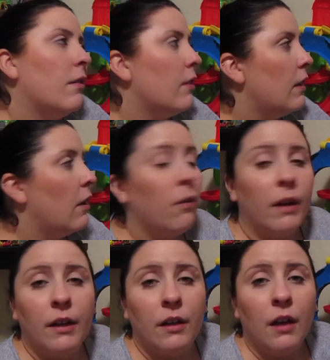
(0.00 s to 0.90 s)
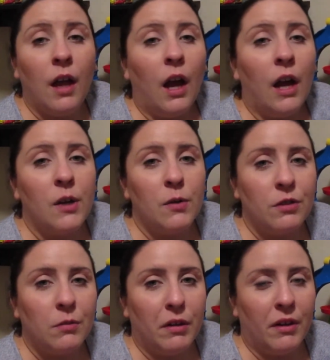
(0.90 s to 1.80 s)
Right? Oh, I, I go
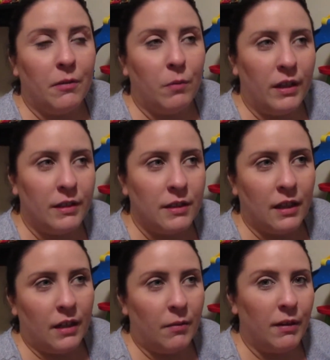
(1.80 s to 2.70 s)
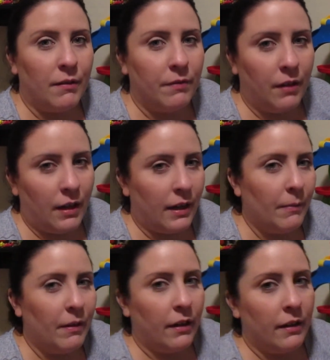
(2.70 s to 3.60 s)
somewhere on Wednesday. I'm gonna vlog it.
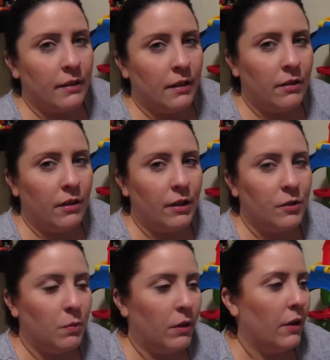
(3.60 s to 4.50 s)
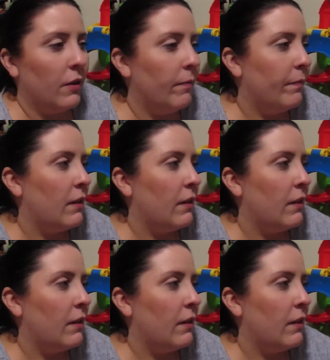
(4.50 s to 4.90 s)
I'm not gonna tell you guys where.